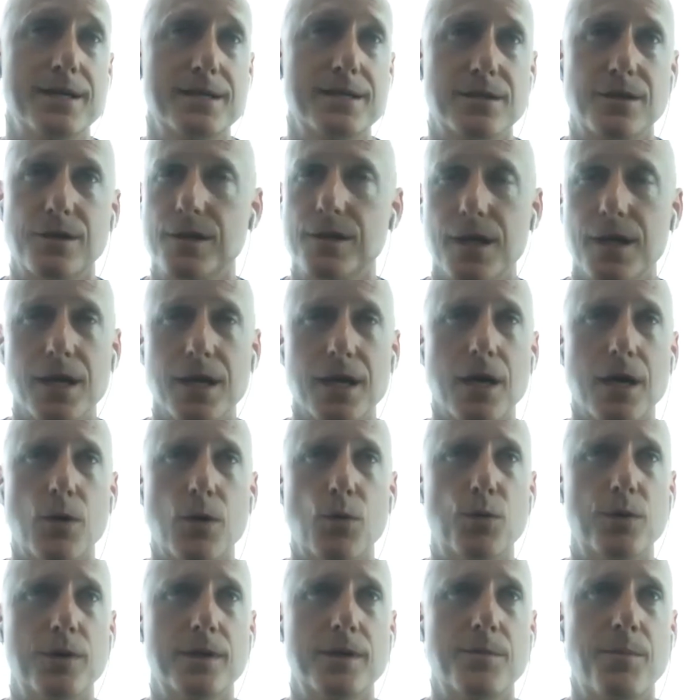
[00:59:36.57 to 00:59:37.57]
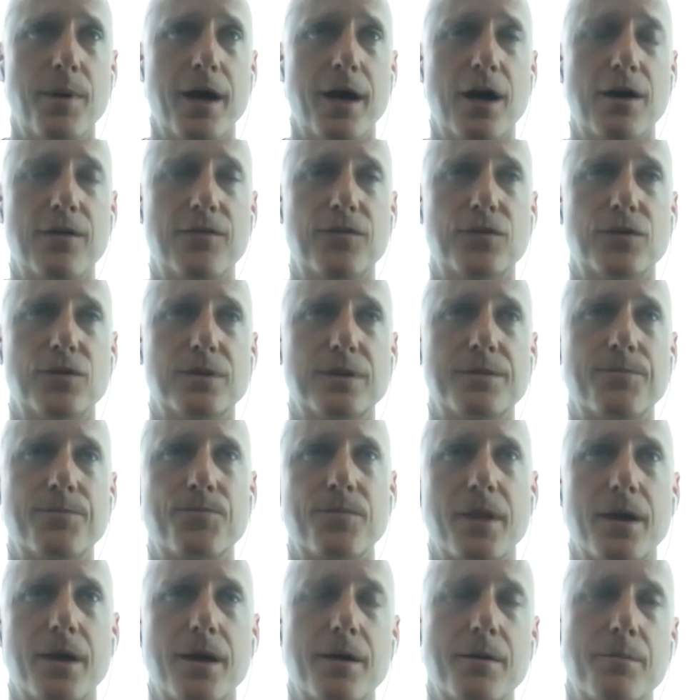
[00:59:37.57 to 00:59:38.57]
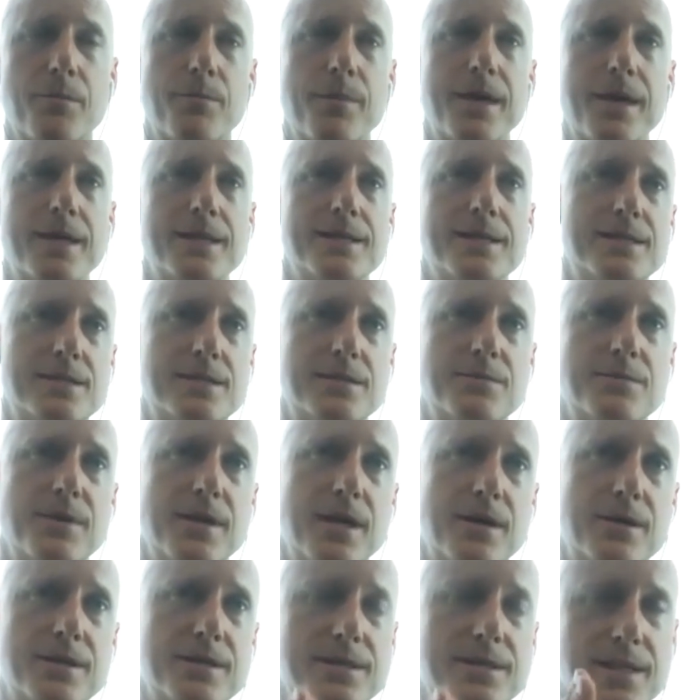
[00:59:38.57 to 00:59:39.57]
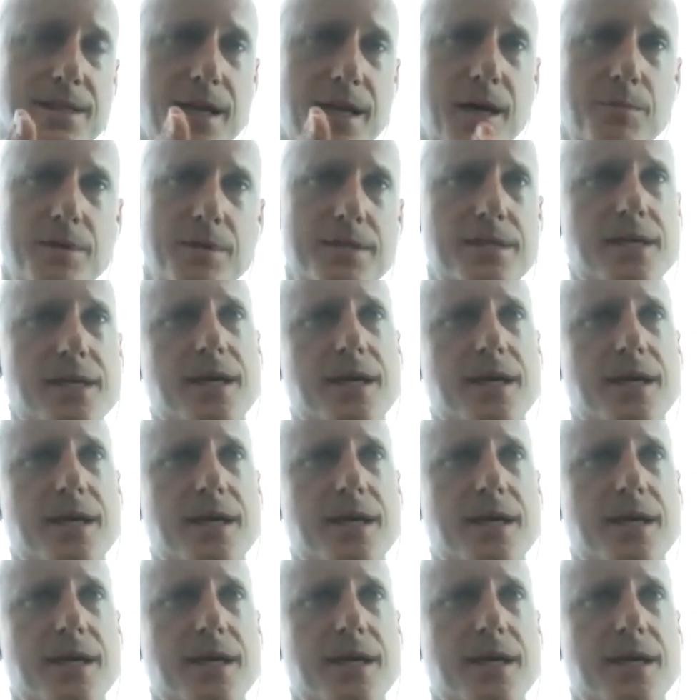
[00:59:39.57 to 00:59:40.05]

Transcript: So really powerful means to be able to set up your